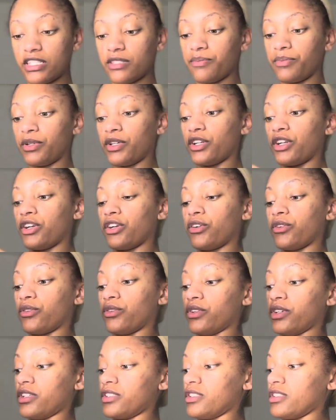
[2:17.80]
put her
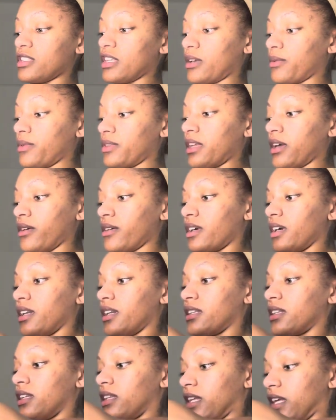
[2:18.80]
on just like without cutting
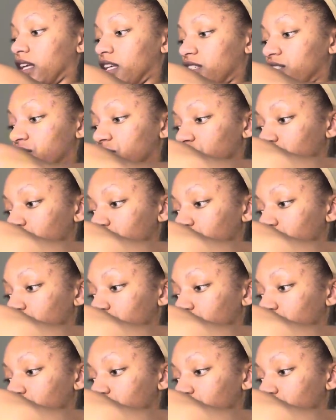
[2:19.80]
the lace, just